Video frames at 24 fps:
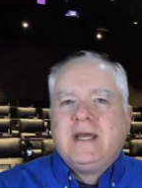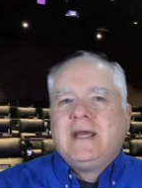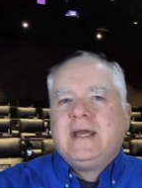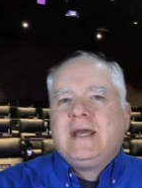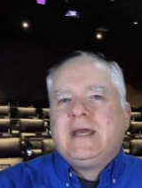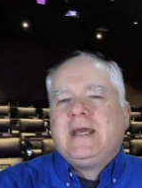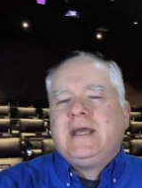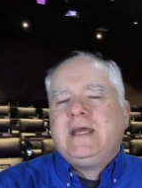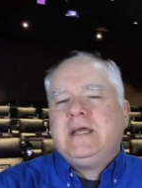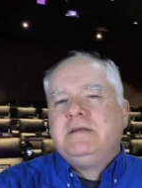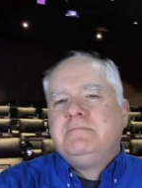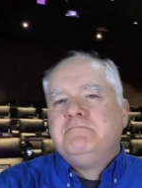
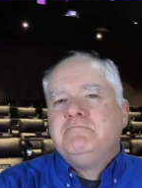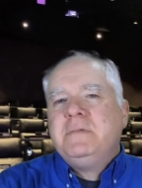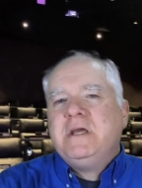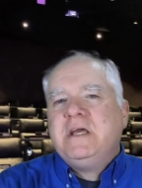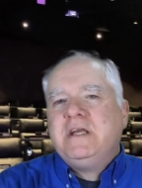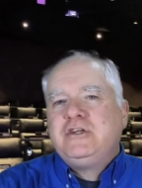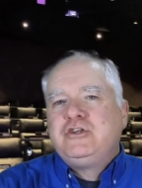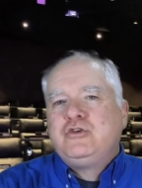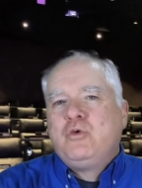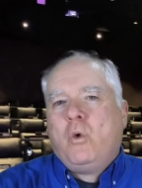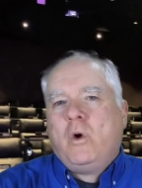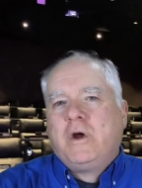in
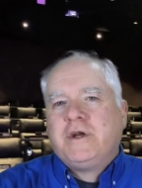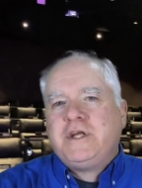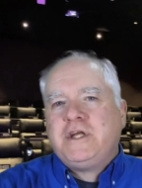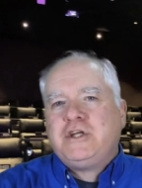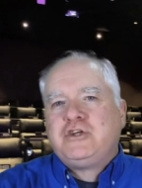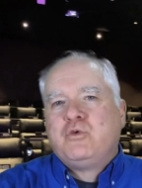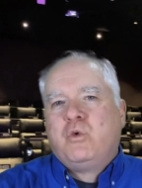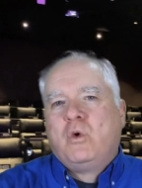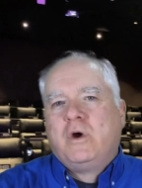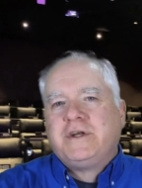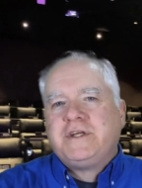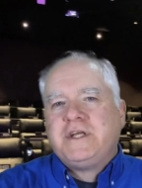
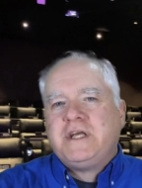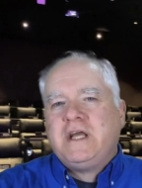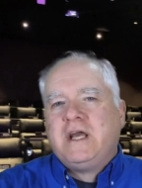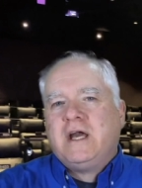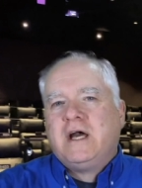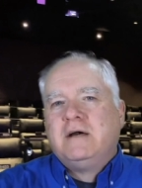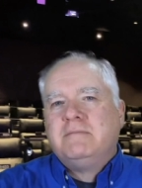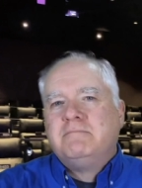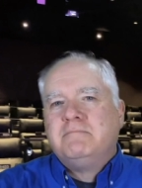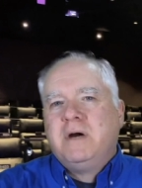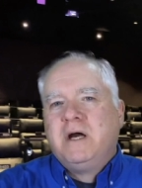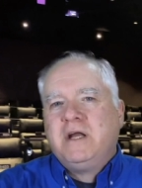mid-2020,
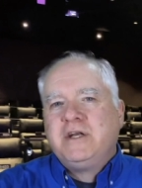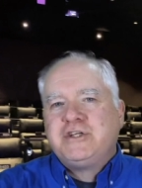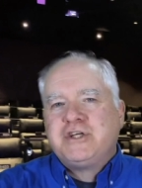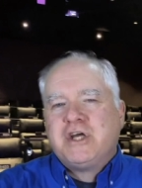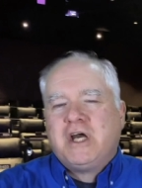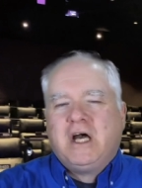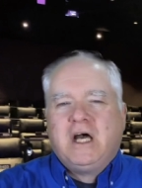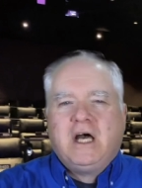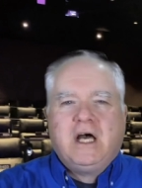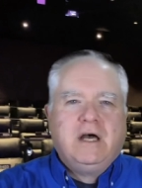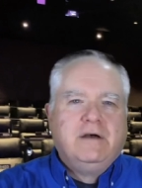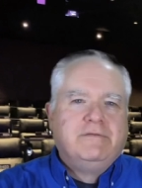a bunch
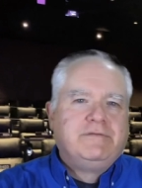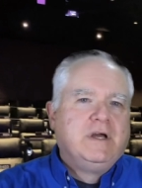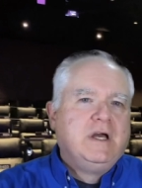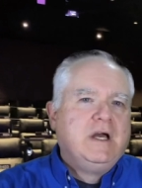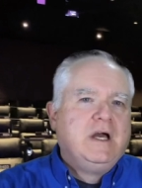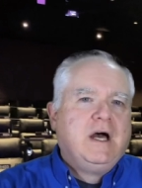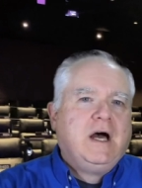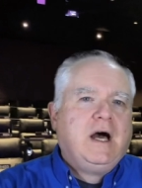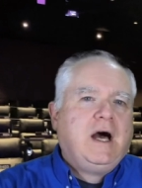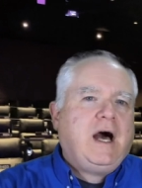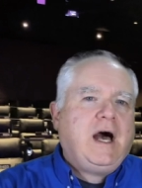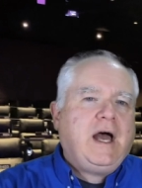of
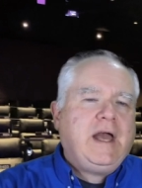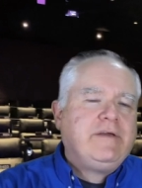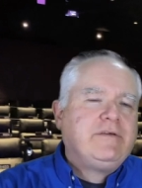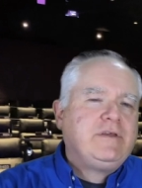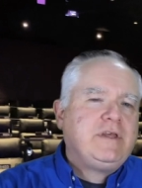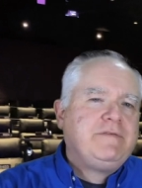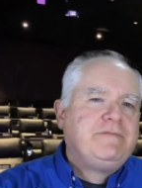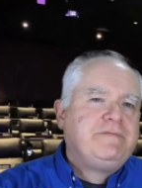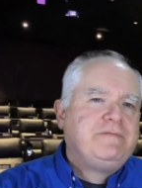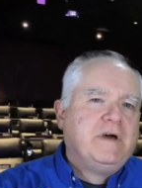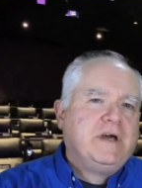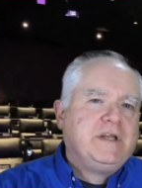
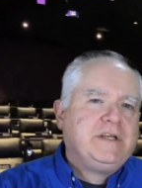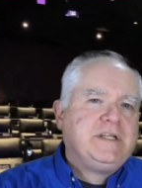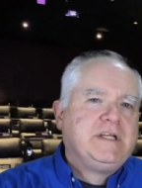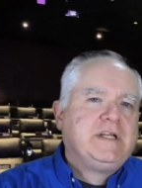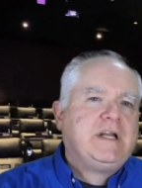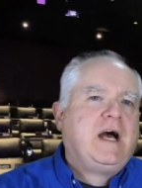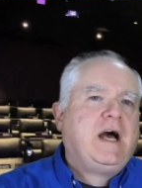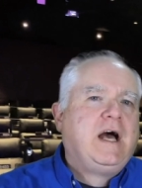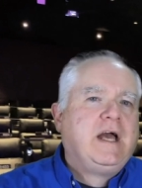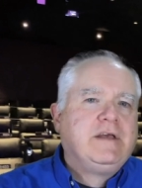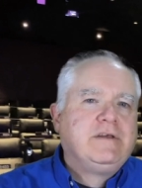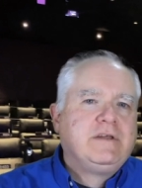highly funded,
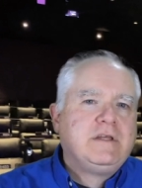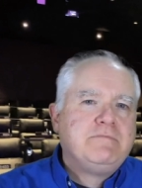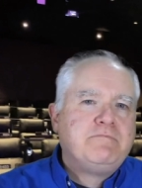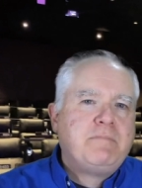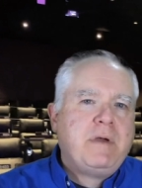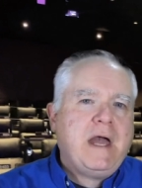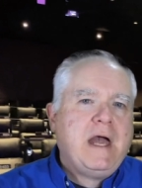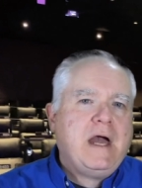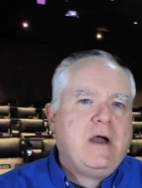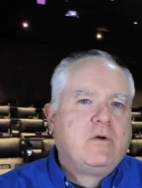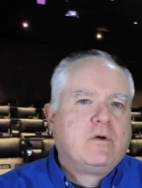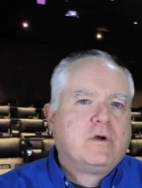highly
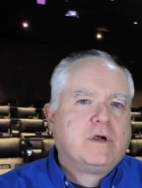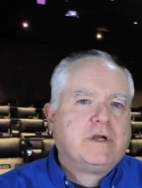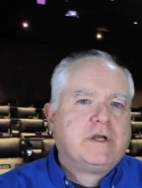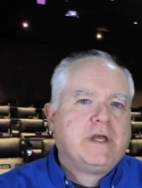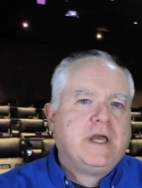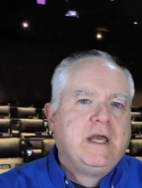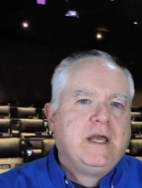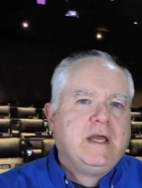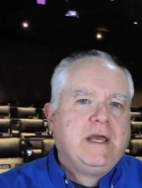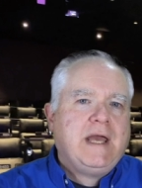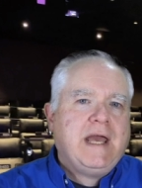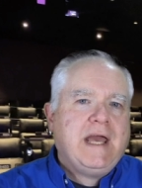powered
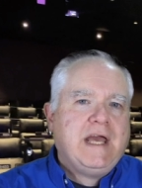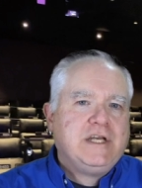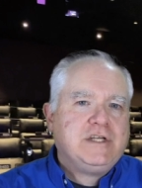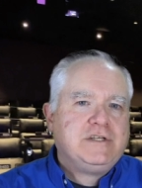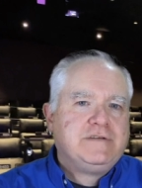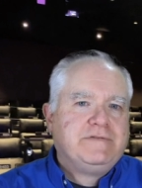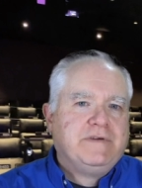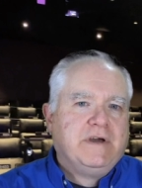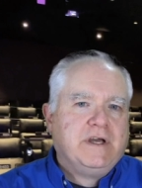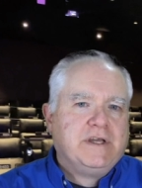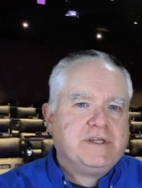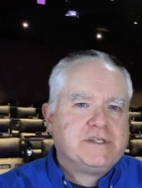hedge
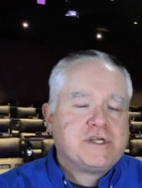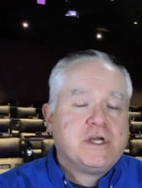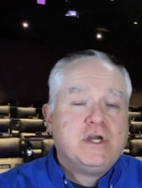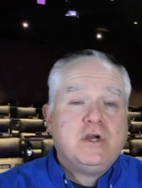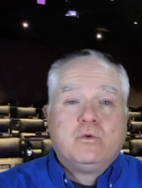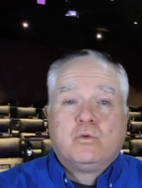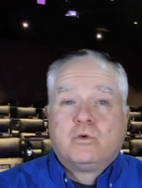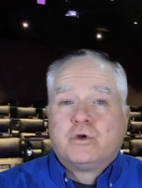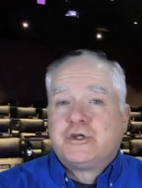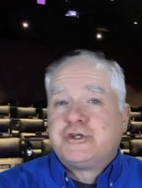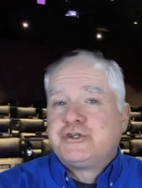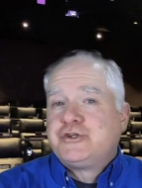funds
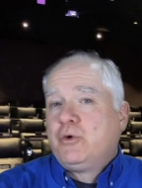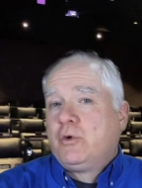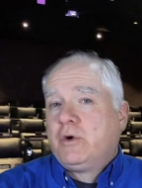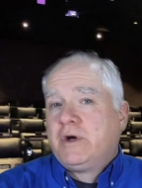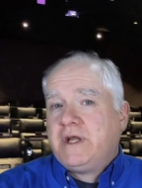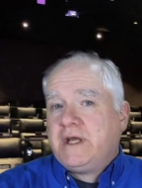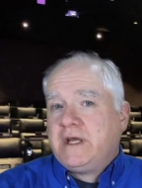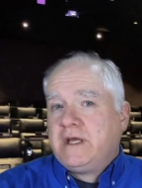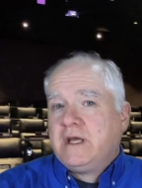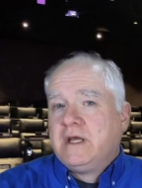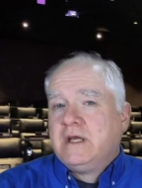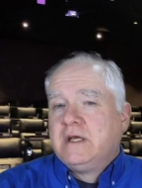were
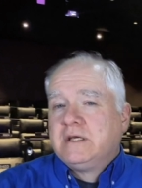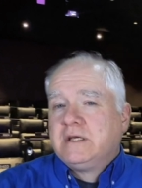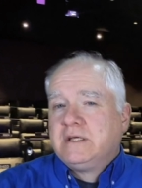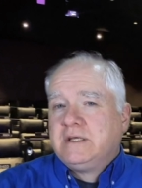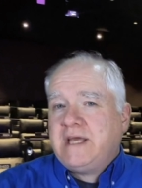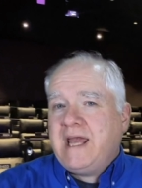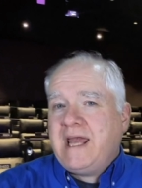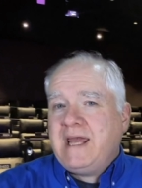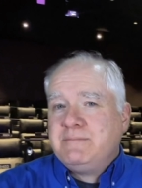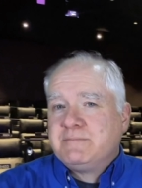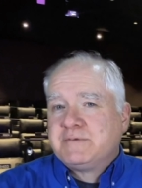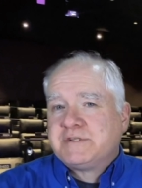shorting
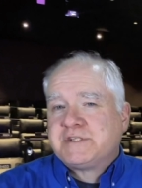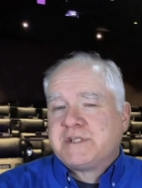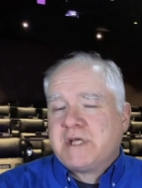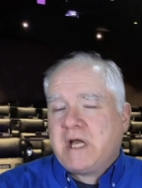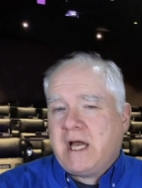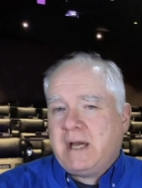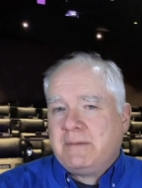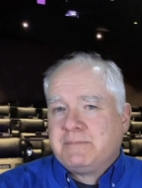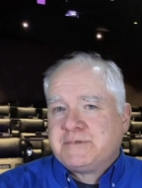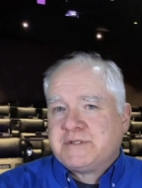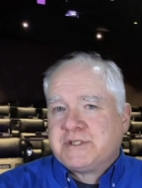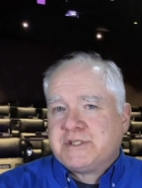
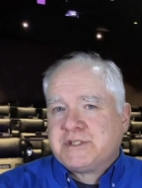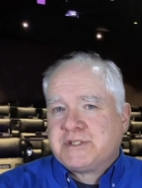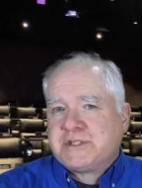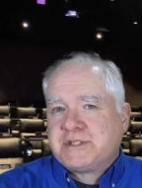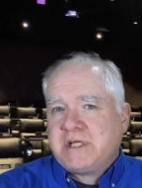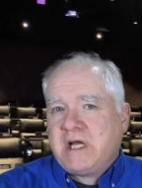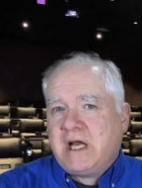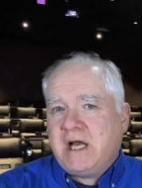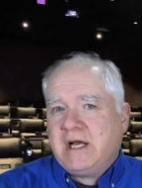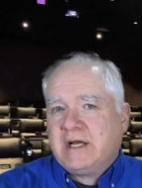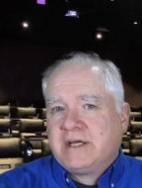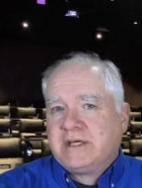GameStop's
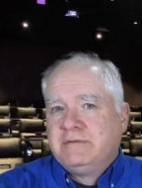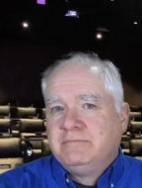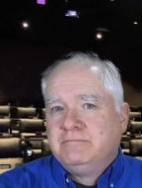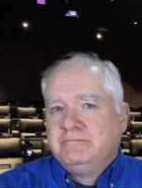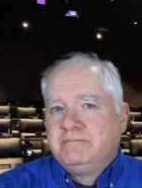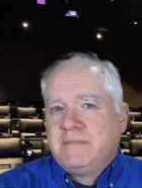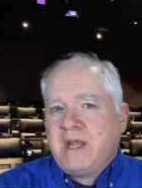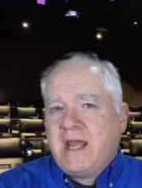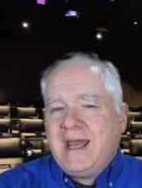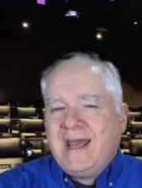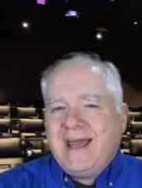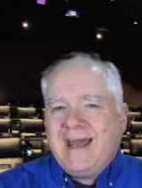stock.
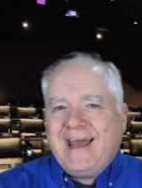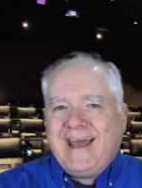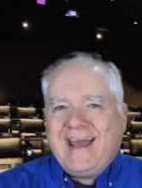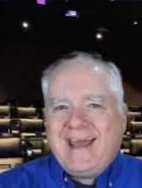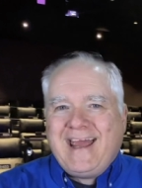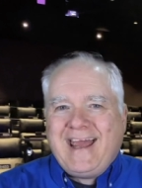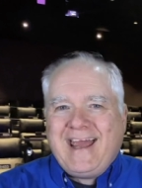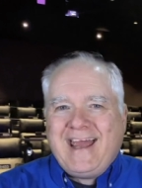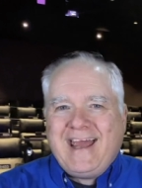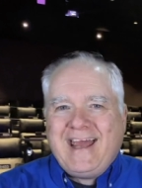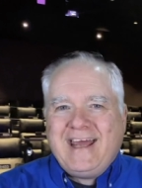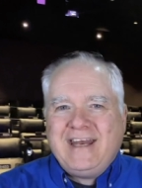
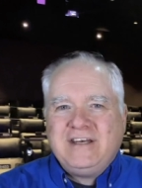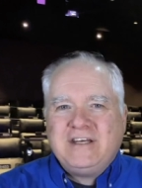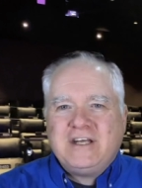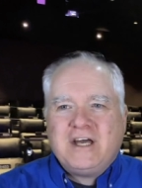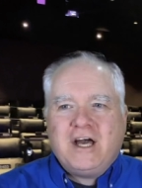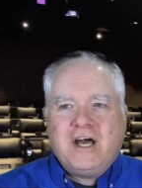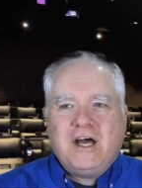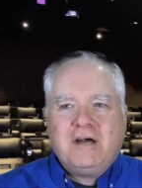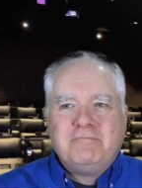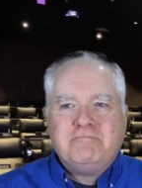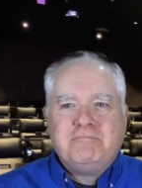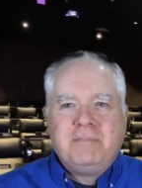And
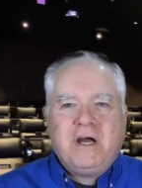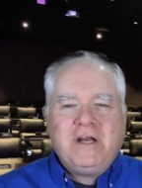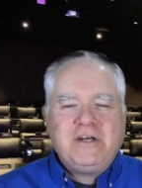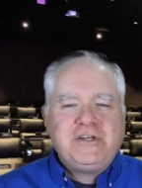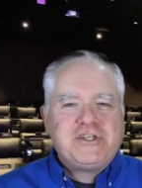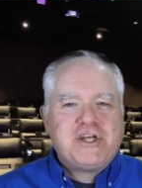a bunch